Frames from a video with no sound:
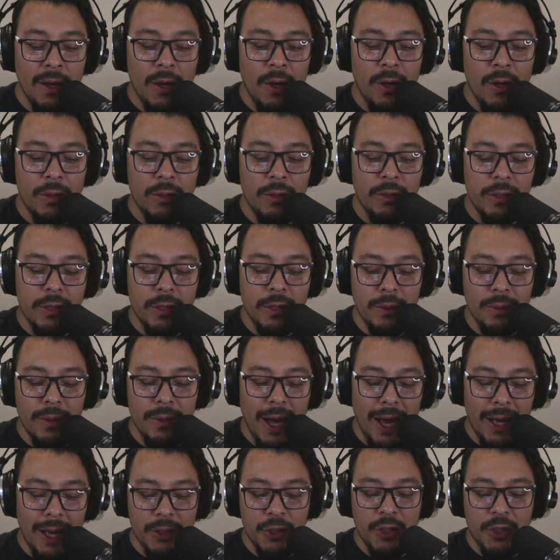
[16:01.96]
Do
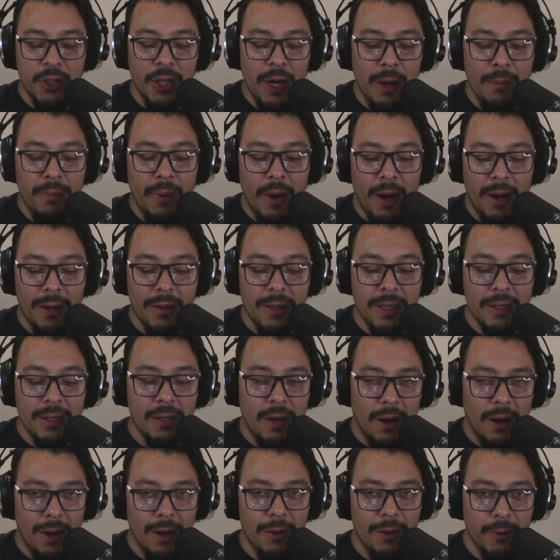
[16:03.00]
not jump on this
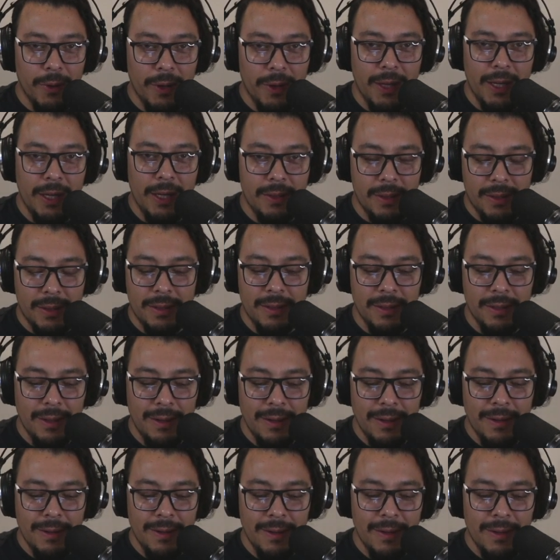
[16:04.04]
on release,
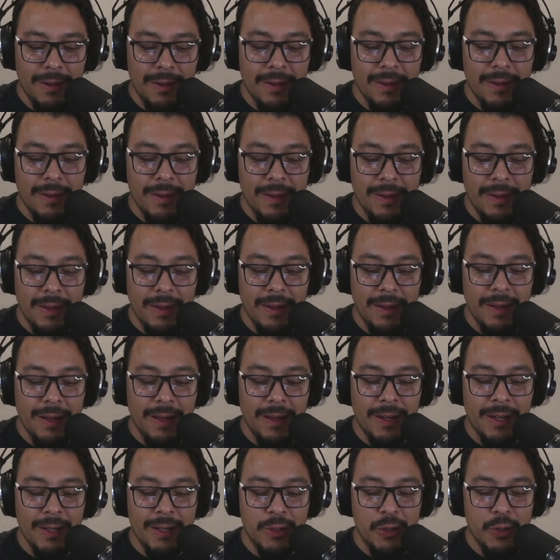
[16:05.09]

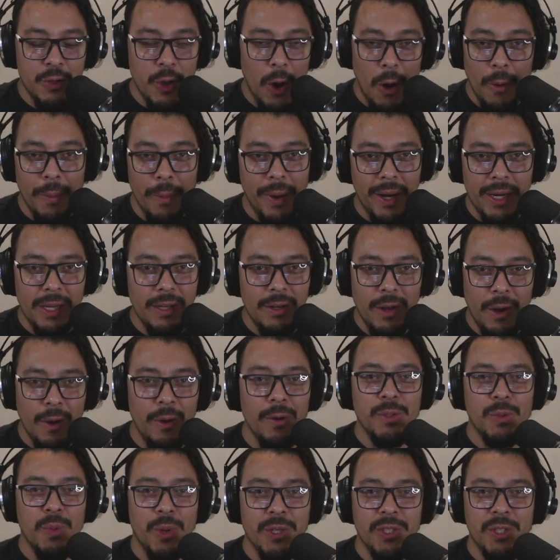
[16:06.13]
because nobody
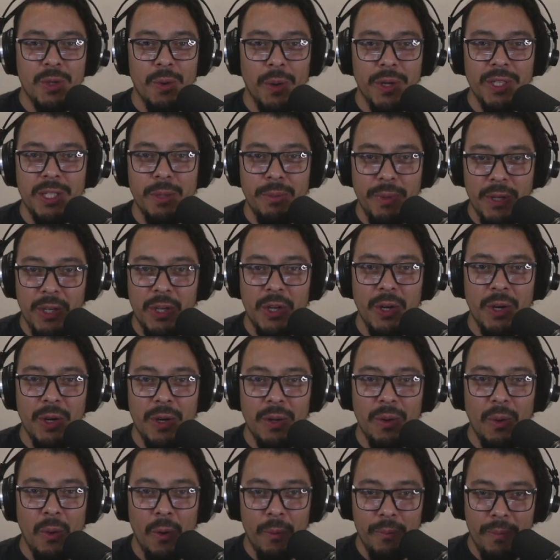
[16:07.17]
knows what's going to be good
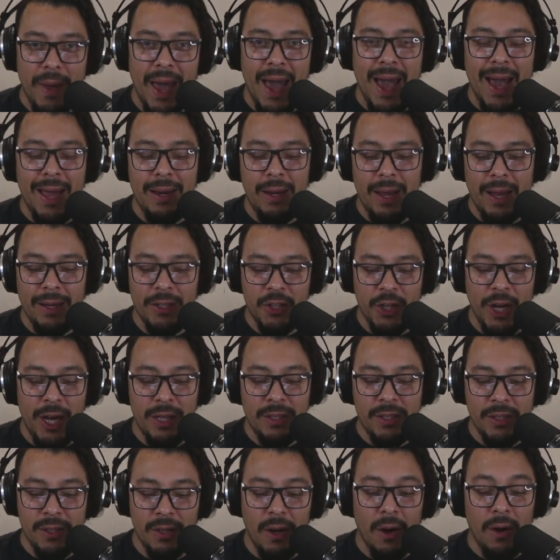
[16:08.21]
or bad, and
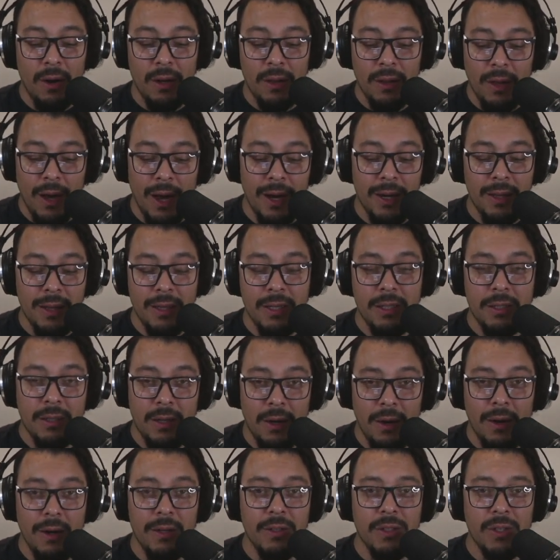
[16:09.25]
chances are a lot of these
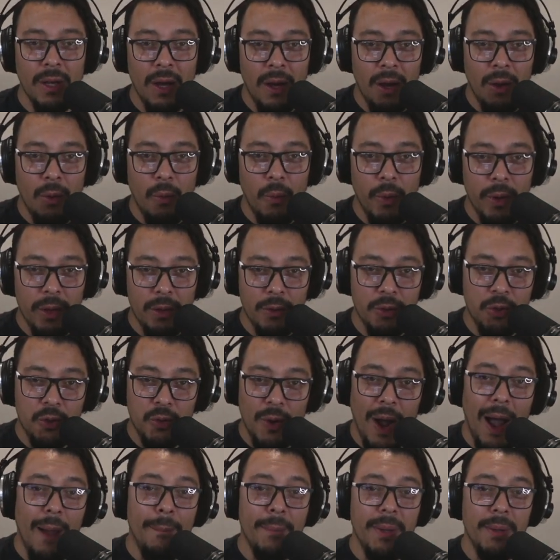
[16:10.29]
cards will
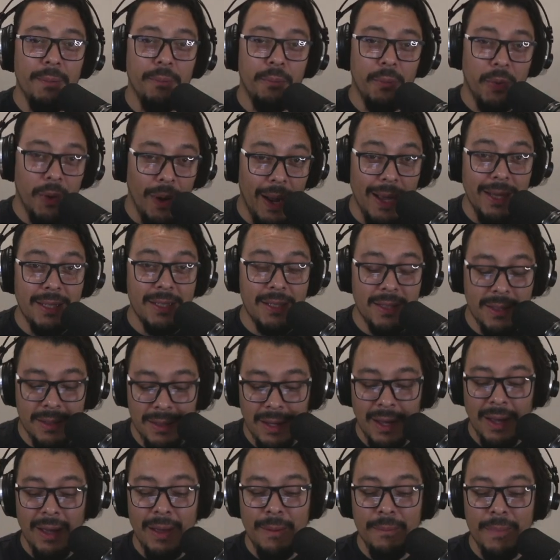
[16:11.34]
drop in price
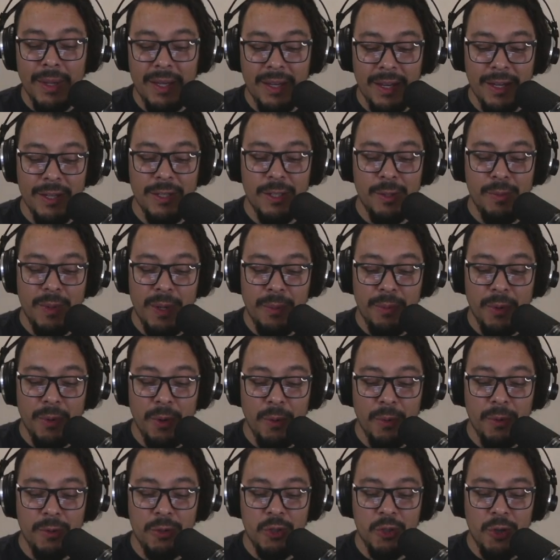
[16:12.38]
because people will
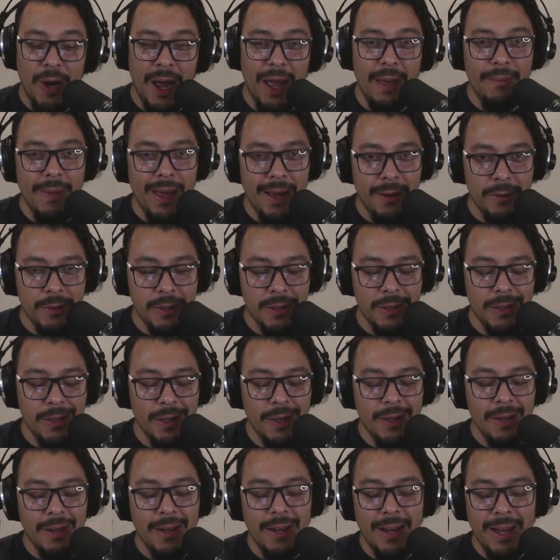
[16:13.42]
try them out
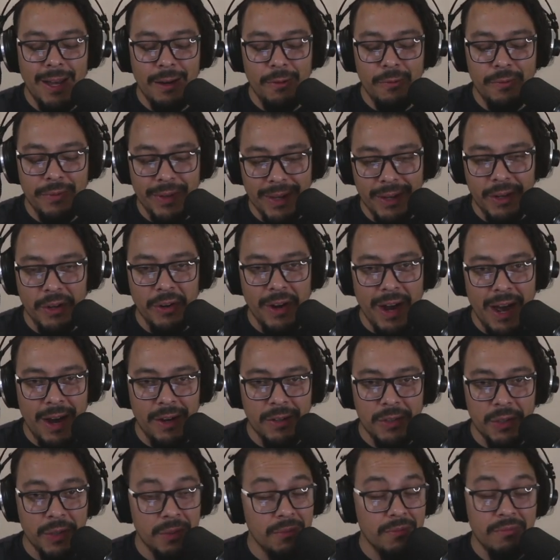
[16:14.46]
and figure
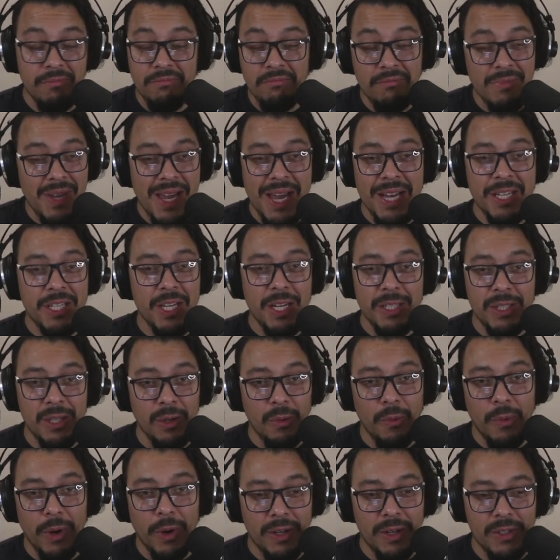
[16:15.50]
out it doesn't
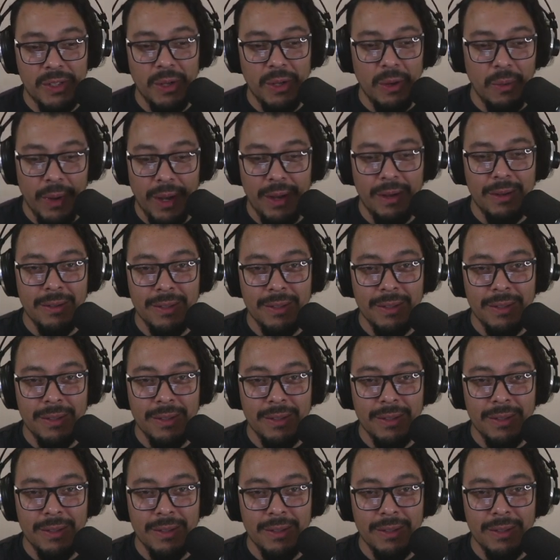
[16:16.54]
work so well.